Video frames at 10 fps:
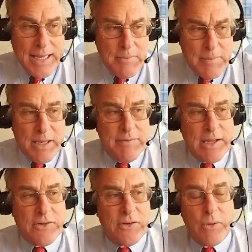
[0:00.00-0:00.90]
enemy, if
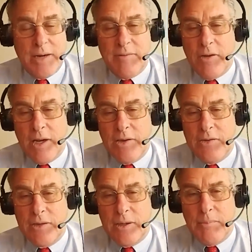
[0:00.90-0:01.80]
that's the right
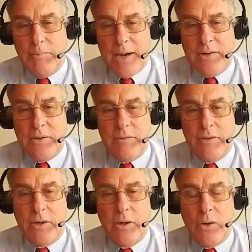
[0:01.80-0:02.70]
phrase, the
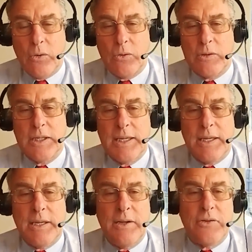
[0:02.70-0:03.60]
competitor for gold,
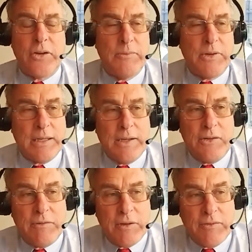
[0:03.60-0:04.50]
in terms at
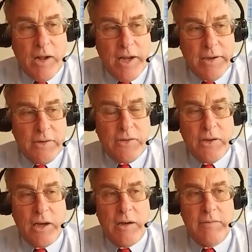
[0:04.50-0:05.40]
least of the fondness
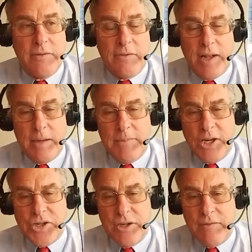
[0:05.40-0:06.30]
of developed
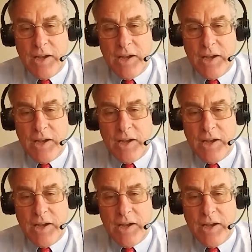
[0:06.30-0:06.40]
nation